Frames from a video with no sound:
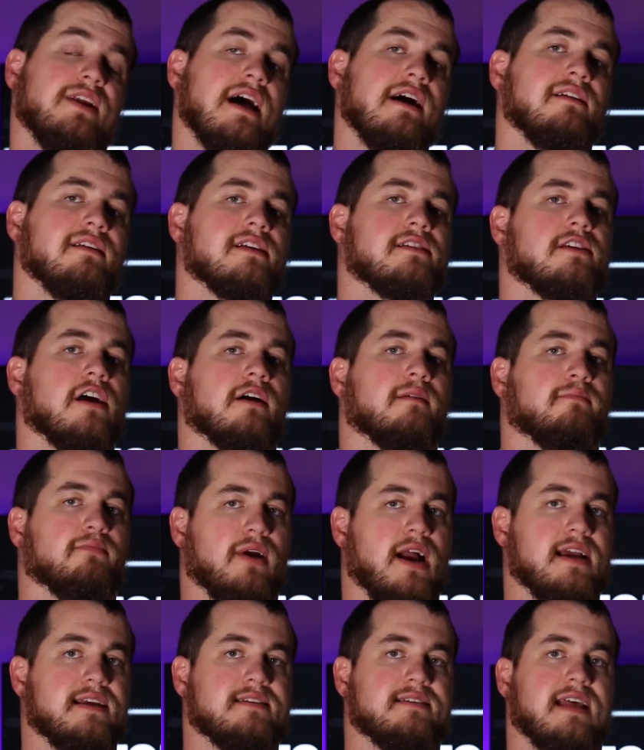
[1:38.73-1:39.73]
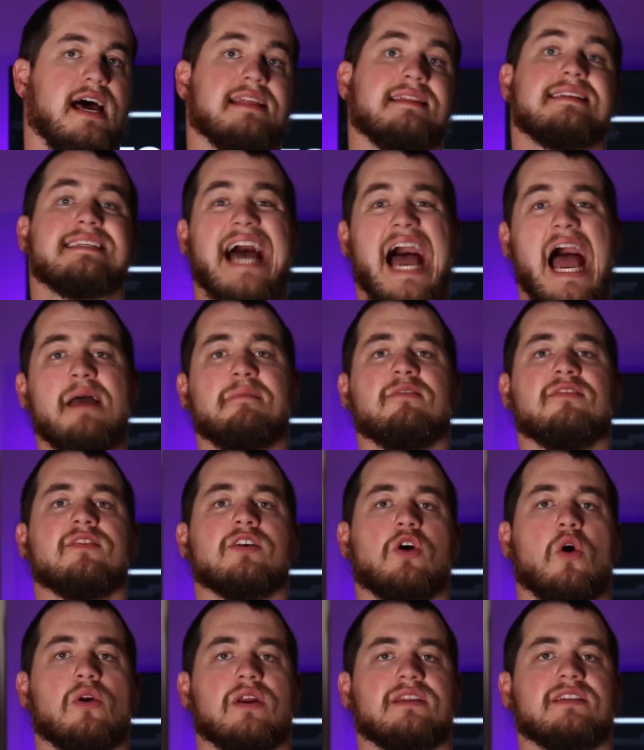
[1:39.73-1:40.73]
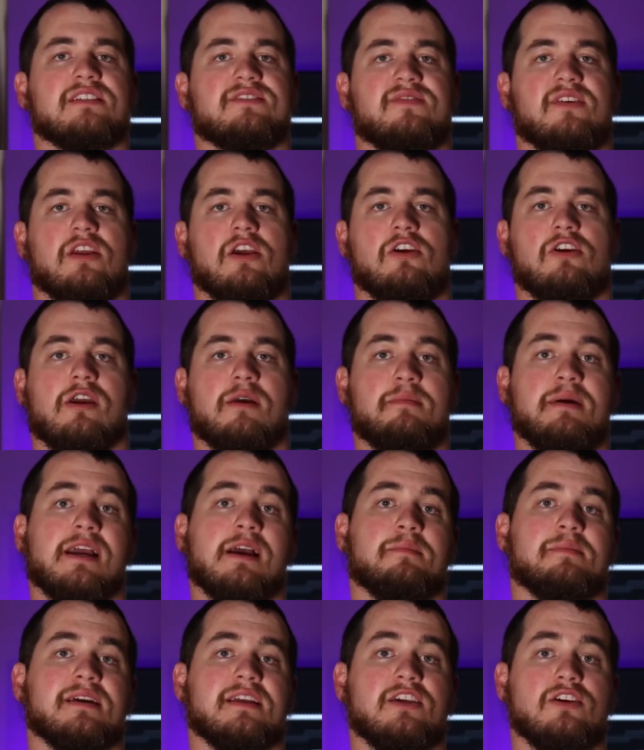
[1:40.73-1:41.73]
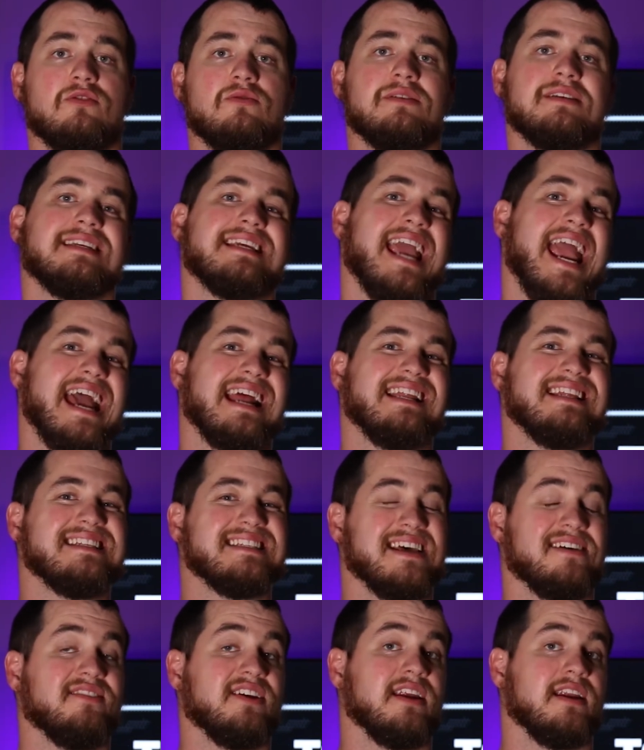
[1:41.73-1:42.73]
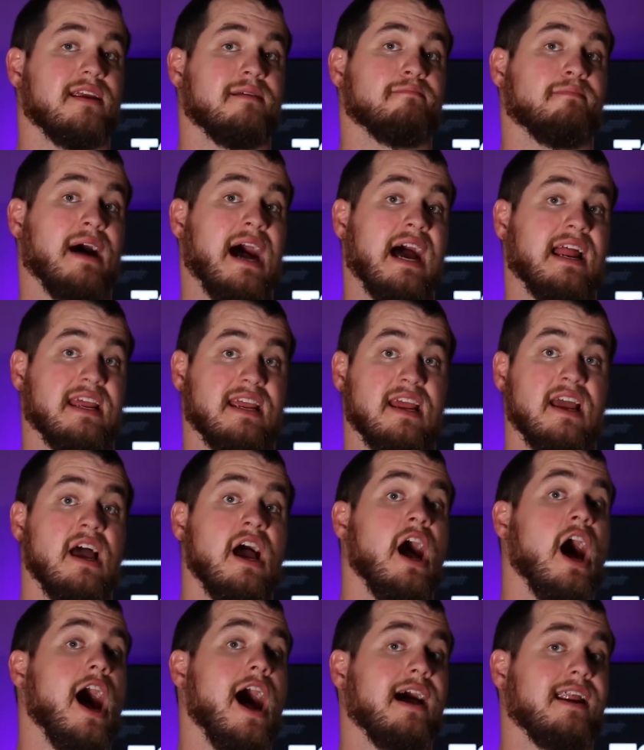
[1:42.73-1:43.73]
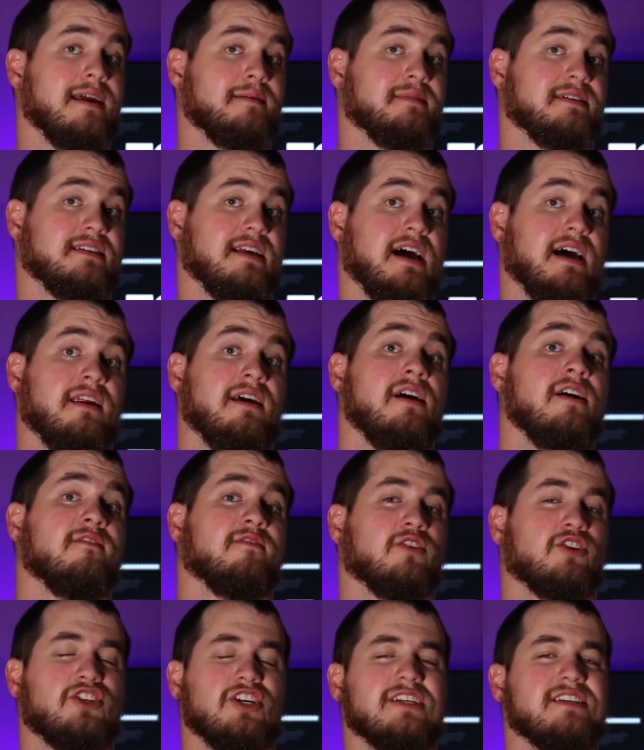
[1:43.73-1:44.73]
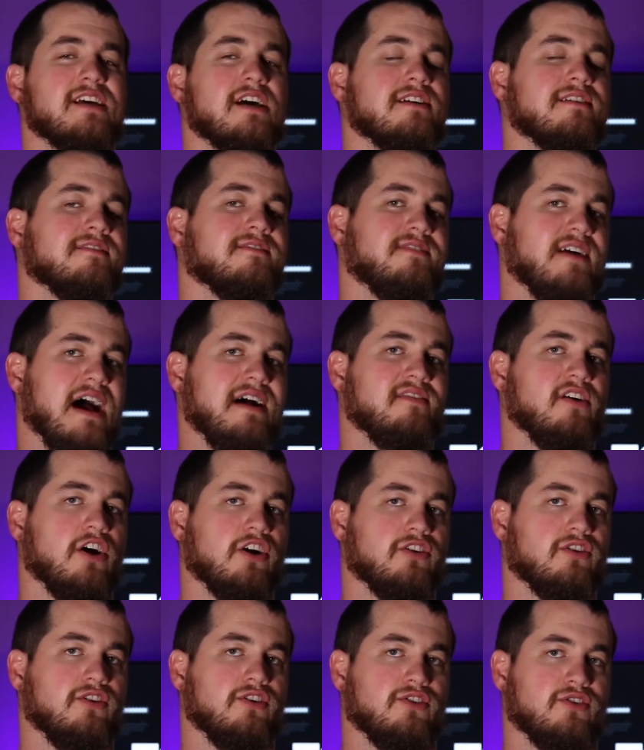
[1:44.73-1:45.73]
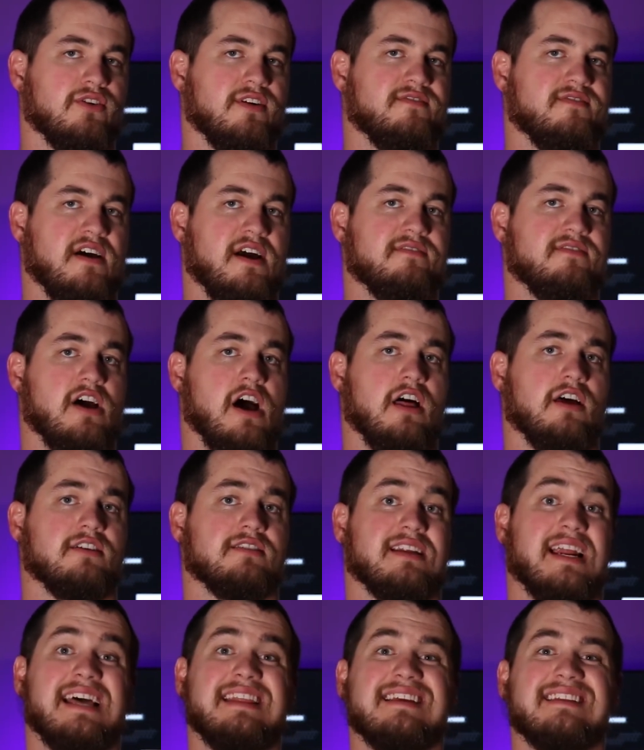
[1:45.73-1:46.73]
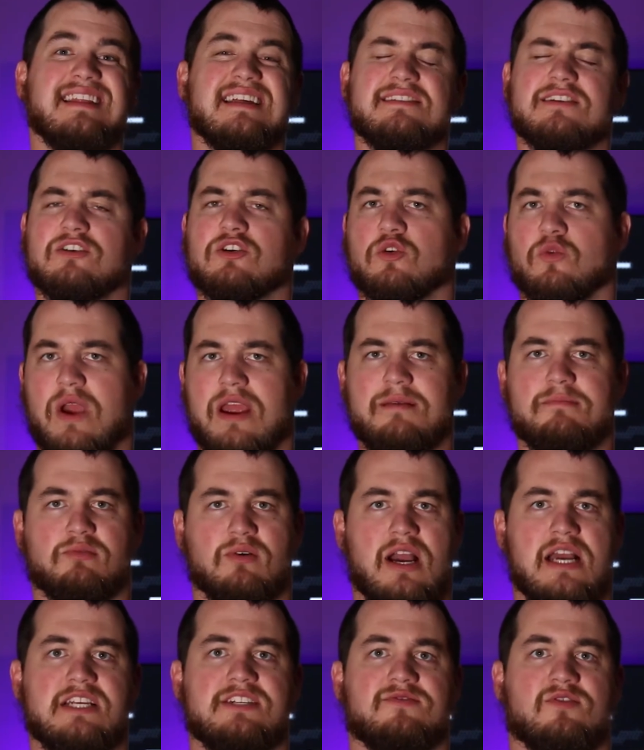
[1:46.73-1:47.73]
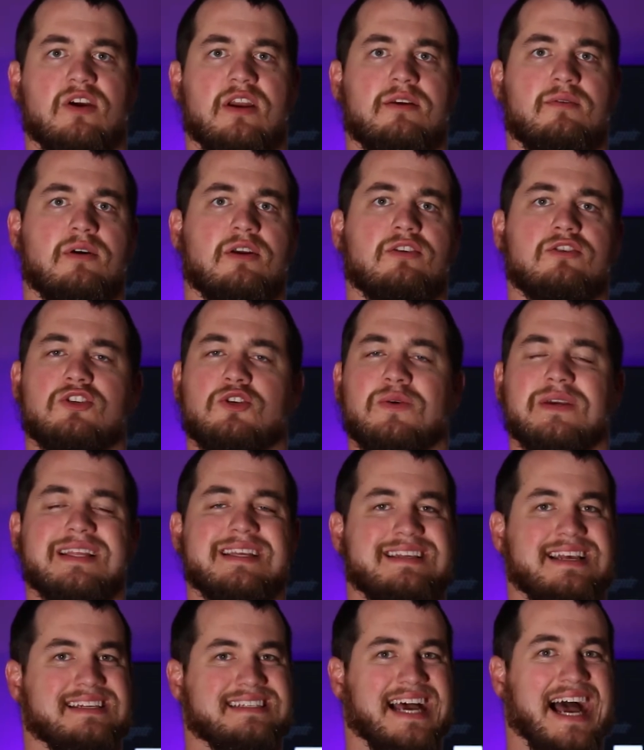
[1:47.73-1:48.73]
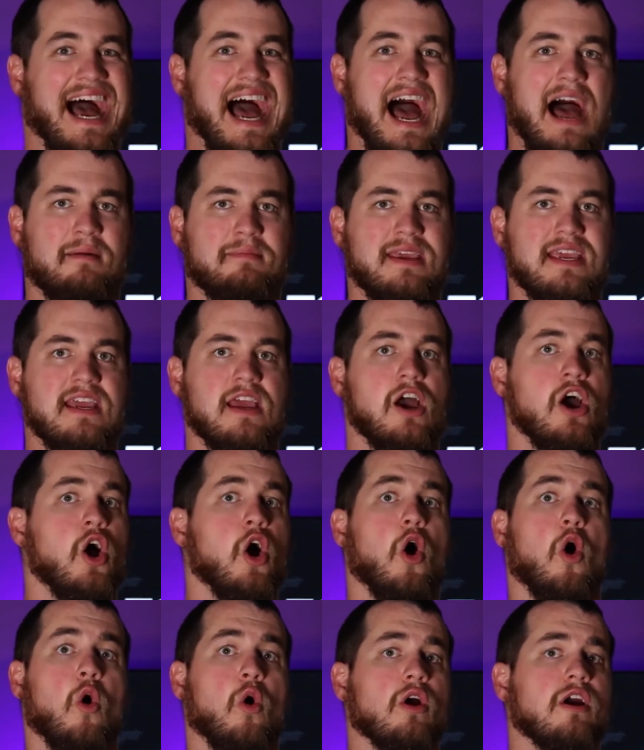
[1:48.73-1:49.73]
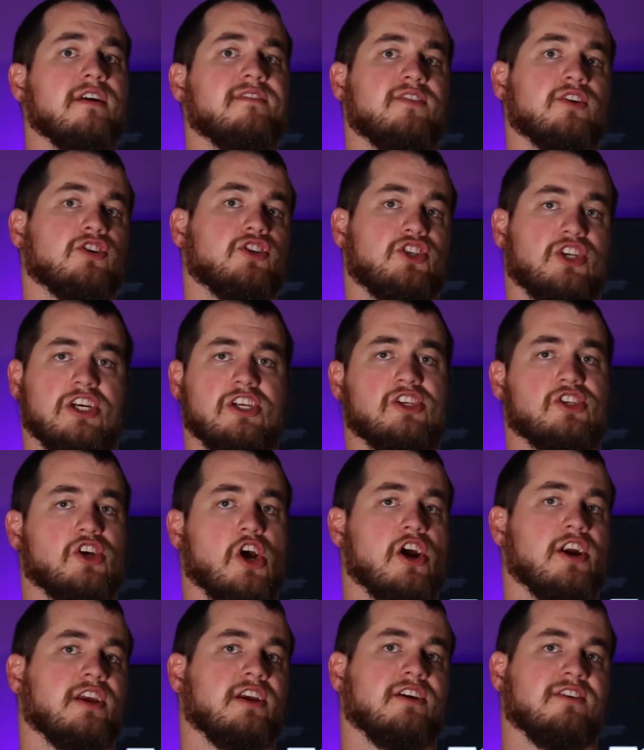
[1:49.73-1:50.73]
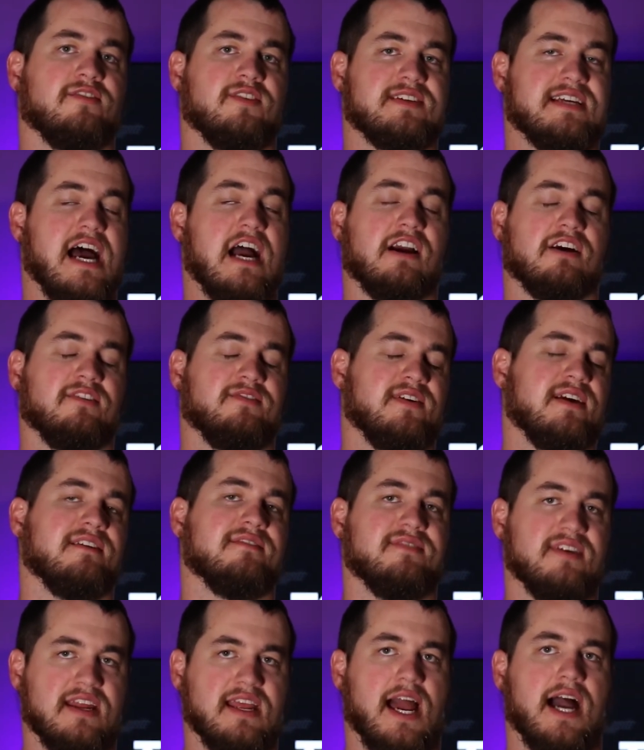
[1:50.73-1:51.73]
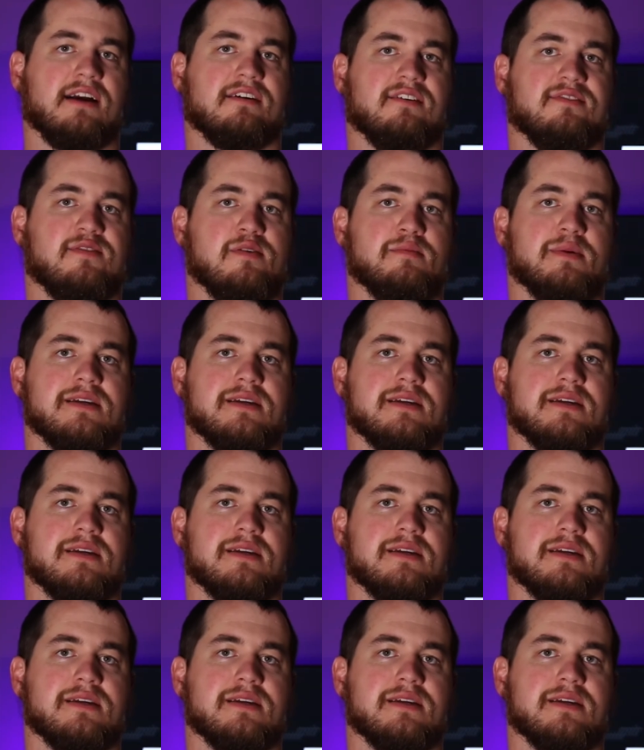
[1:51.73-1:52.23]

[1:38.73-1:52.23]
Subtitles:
now let's talk price. At the time of recording this video, you can pick up a used Canon 70D body on Amazon for just under $535. And I think that's a great price for anyone who's doing this as a hobby or if you're just starting your photography and videography